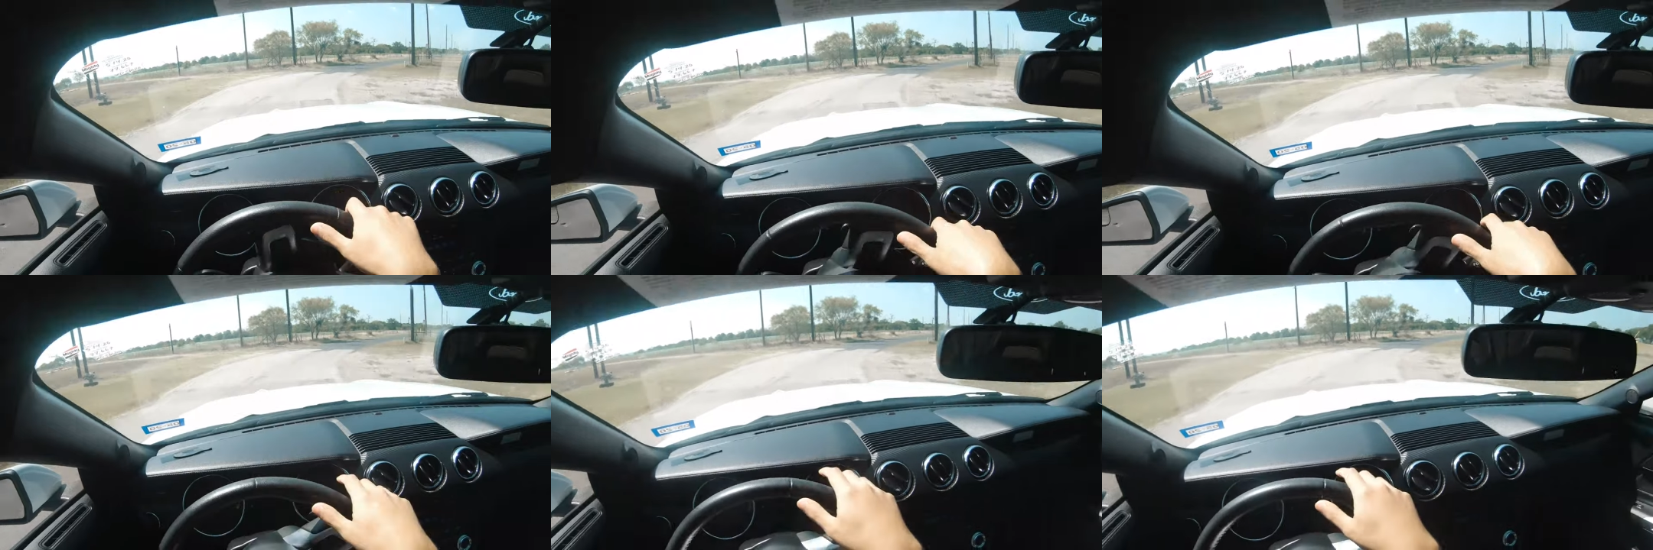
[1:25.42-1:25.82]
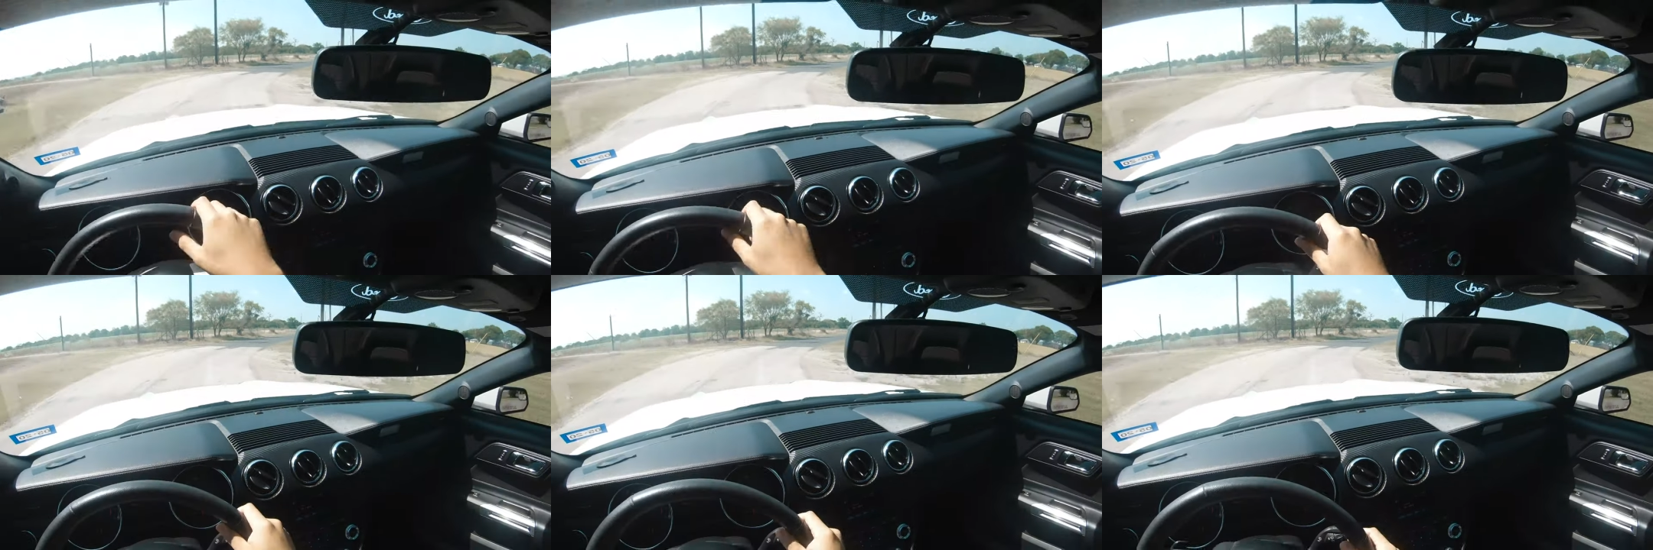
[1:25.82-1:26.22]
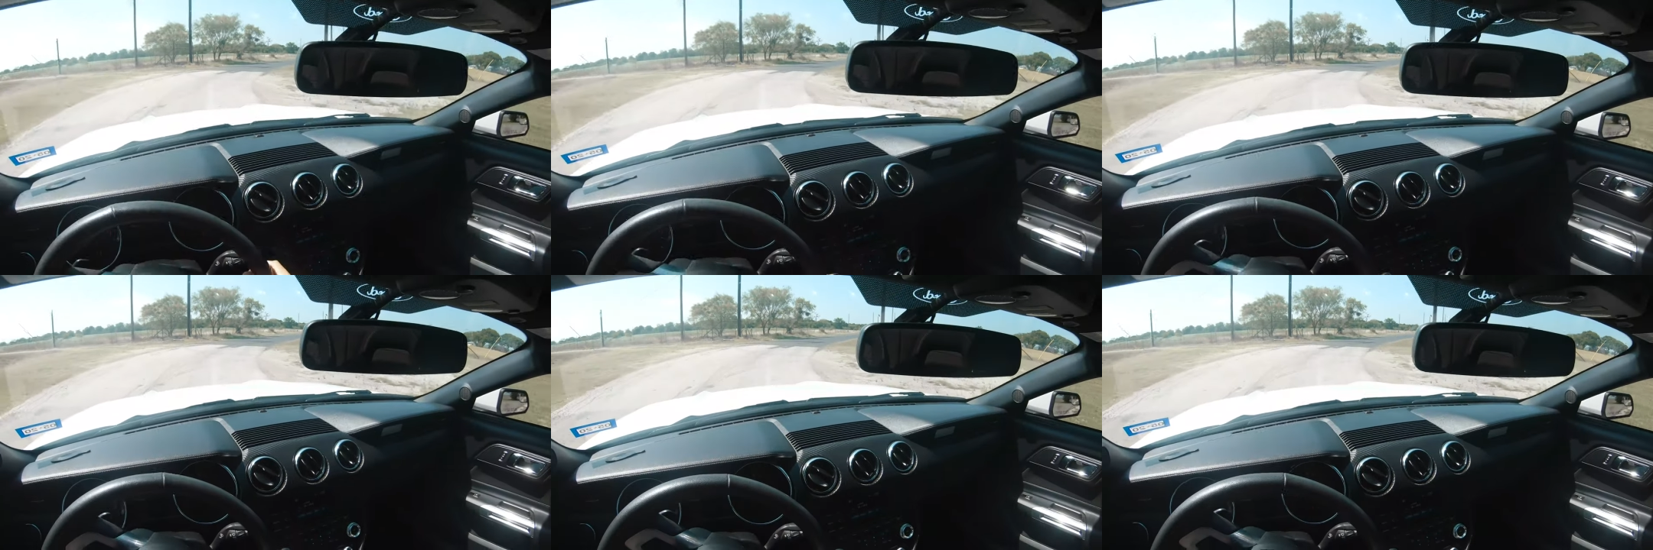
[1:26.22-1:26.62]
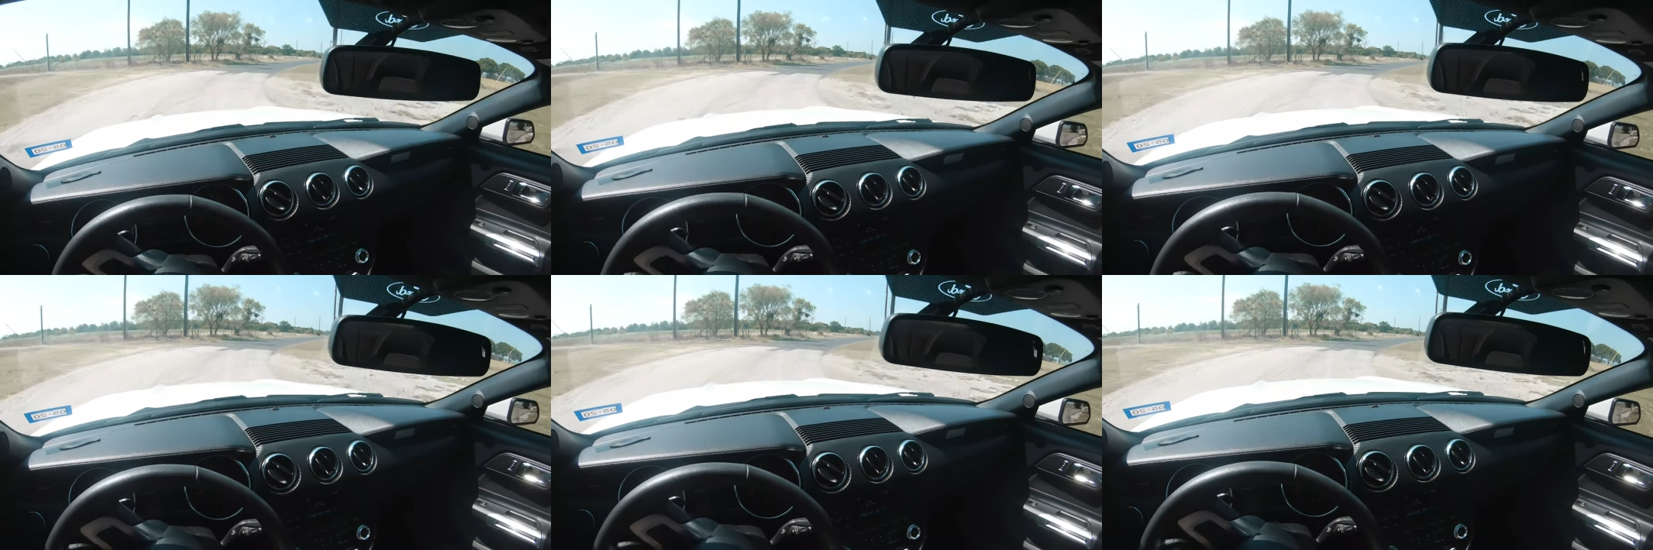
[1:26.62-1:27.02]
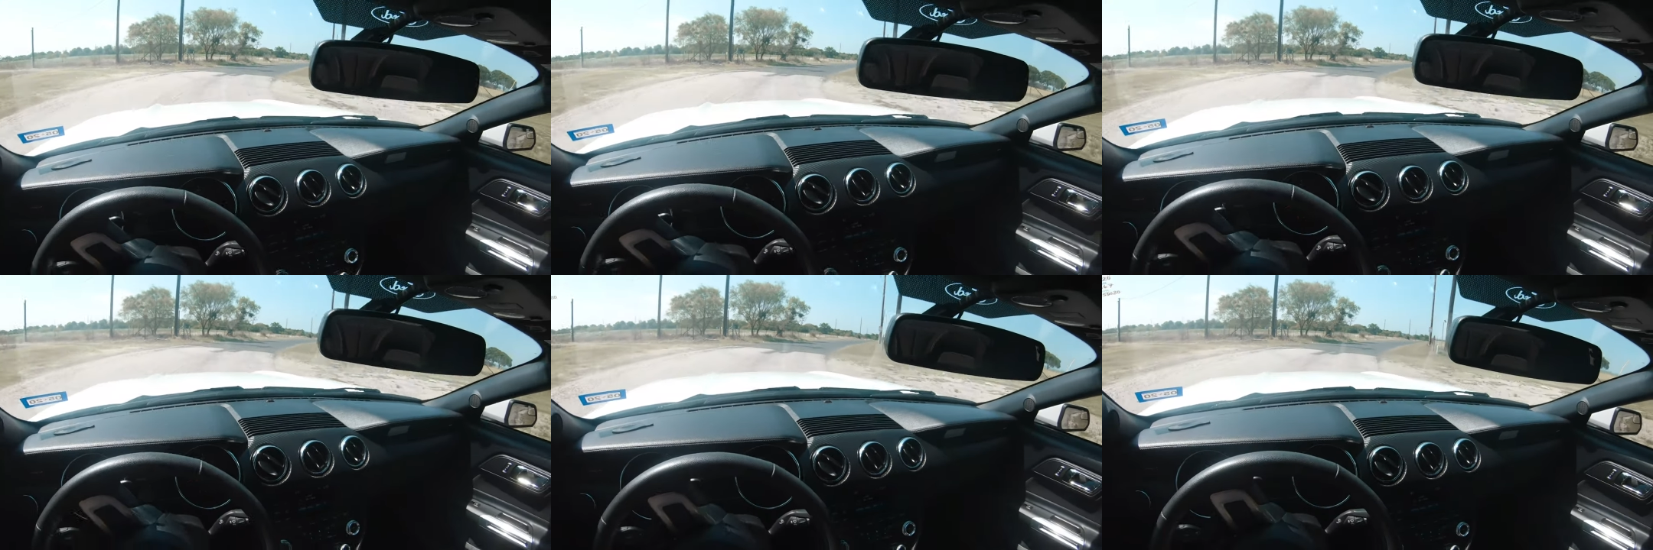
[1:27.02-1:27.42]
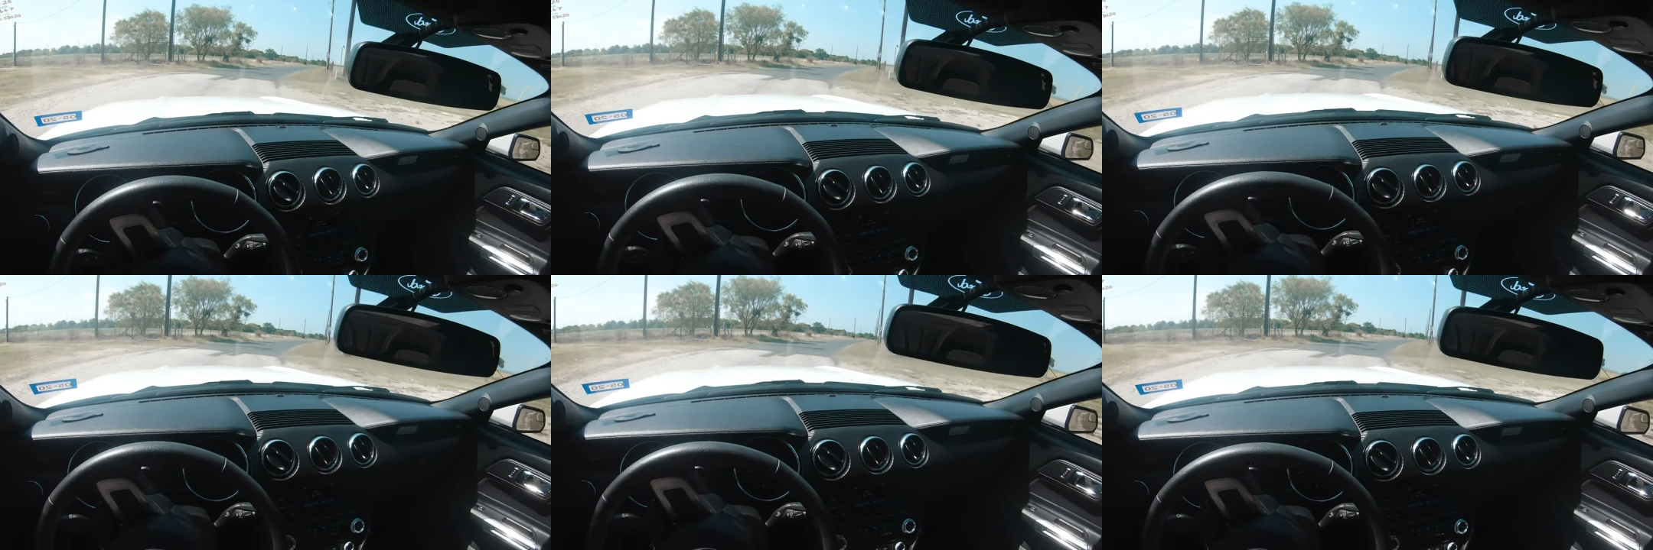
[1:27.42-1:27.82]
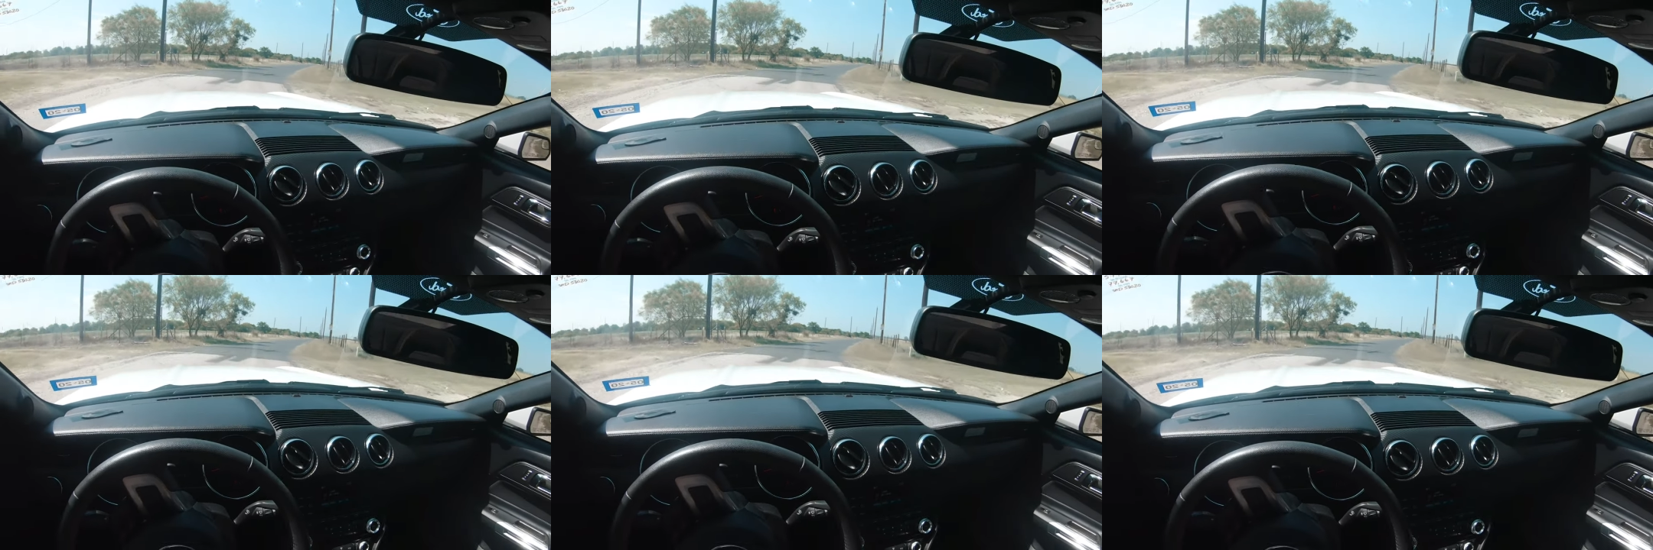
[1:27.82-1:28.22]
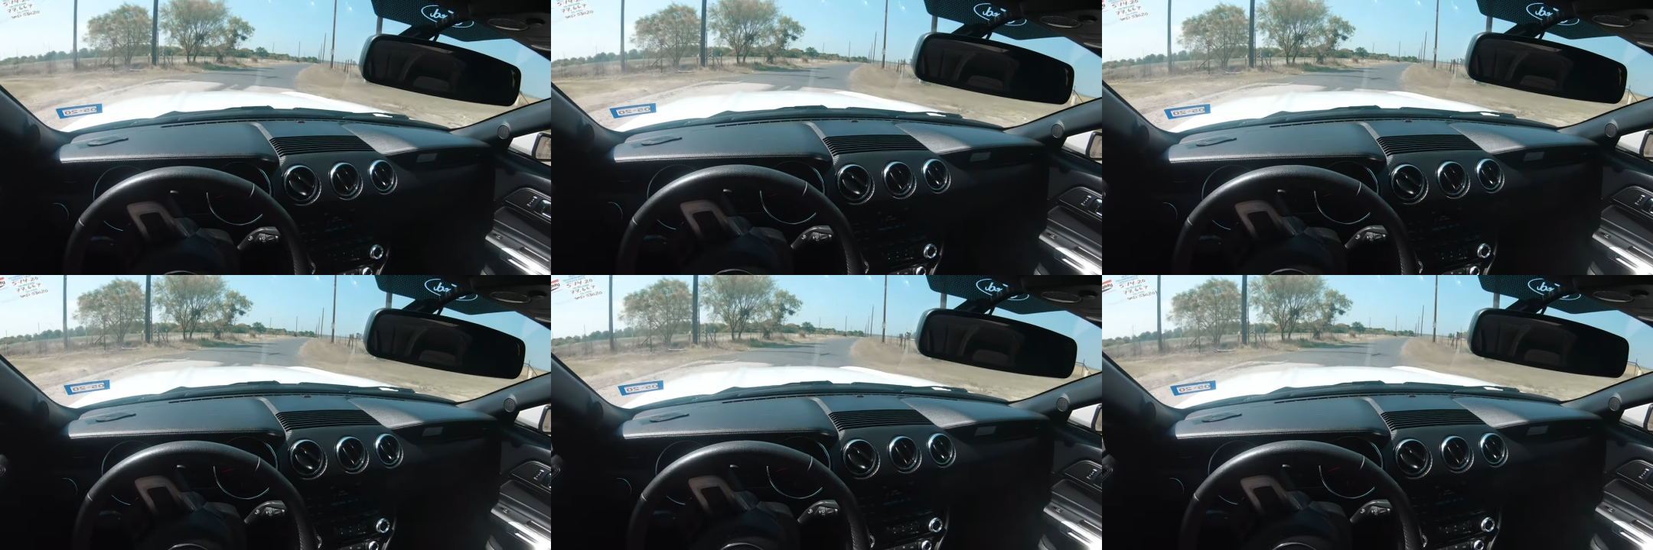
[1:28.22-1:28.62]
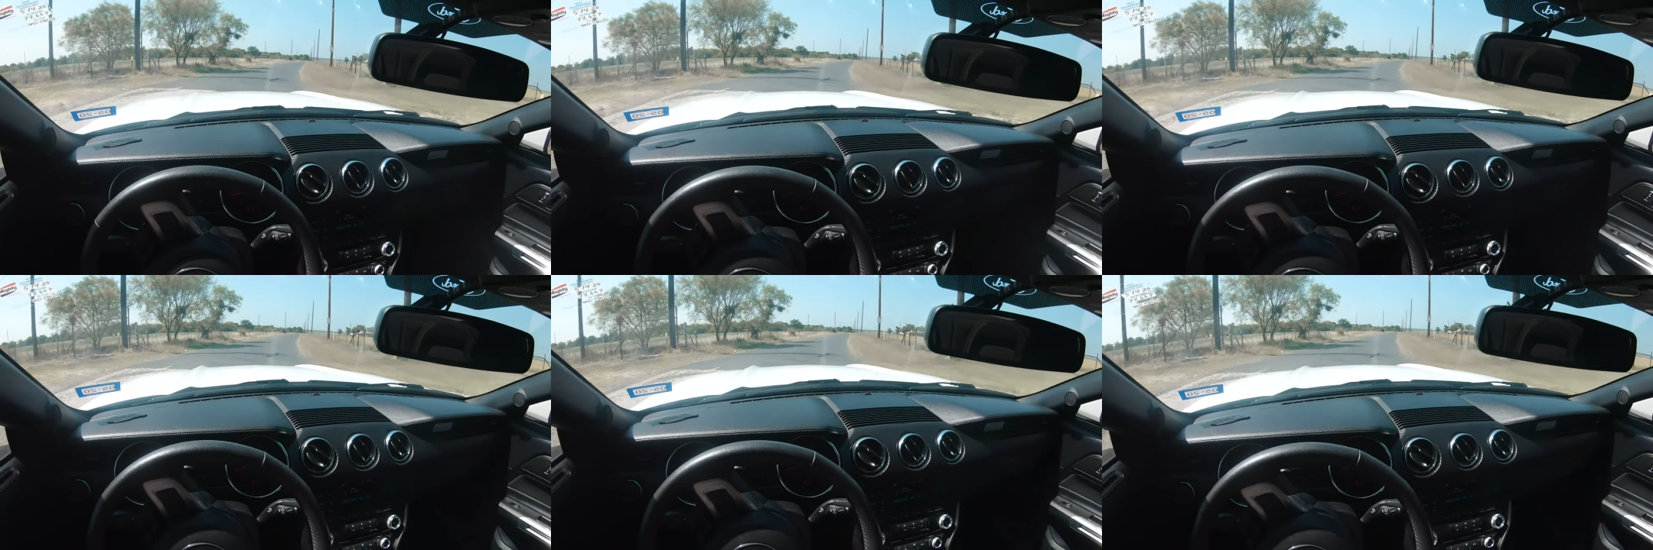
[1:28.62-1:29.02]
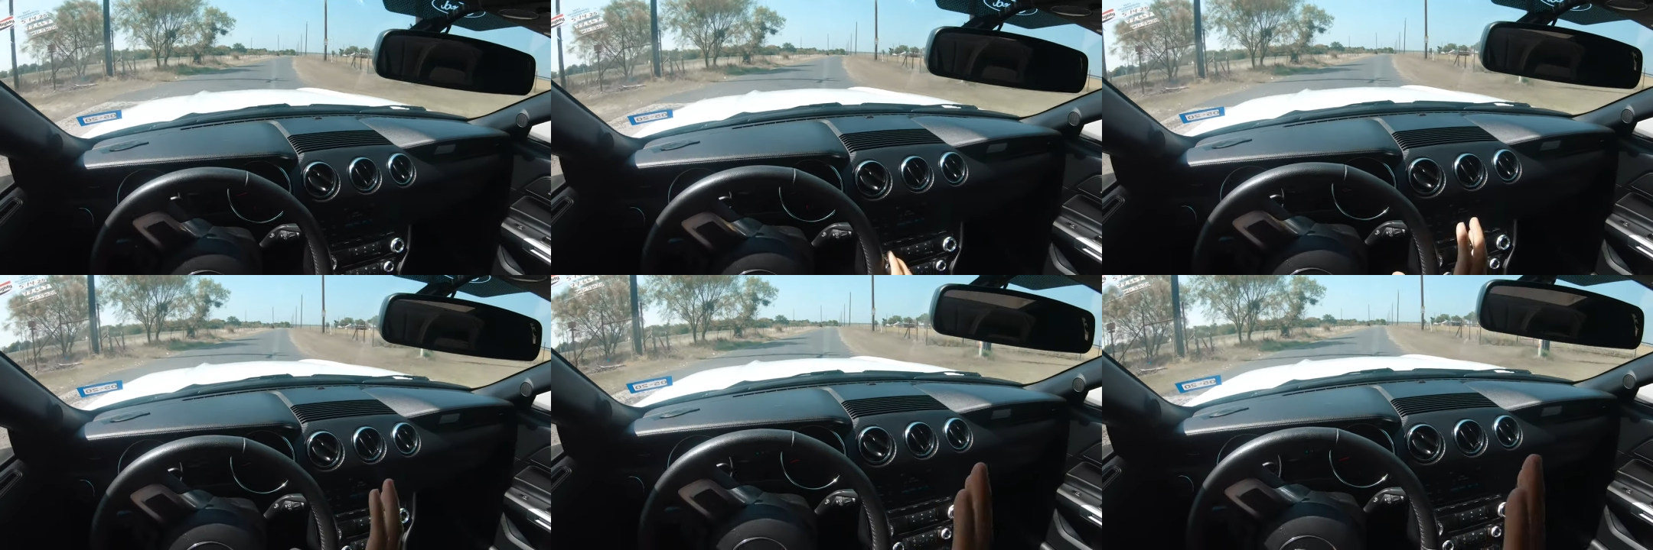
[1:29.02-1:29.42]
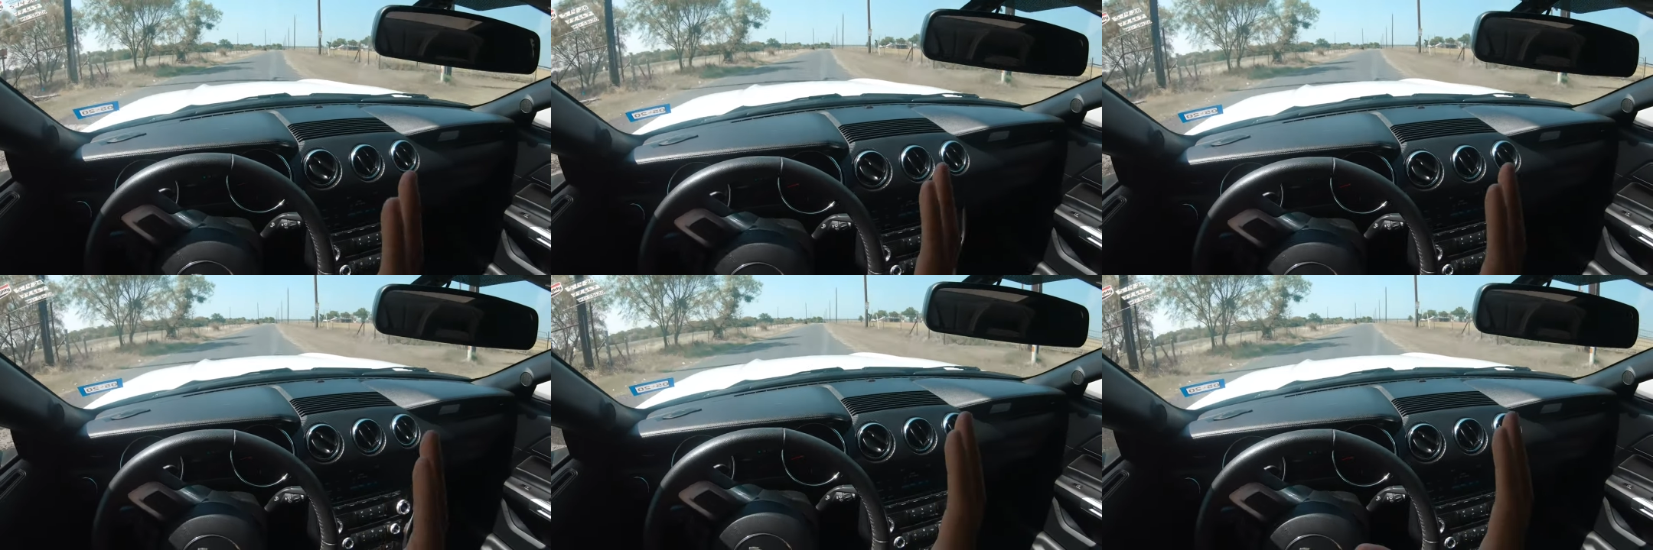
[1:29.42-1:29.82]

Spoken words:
(no speaker visible)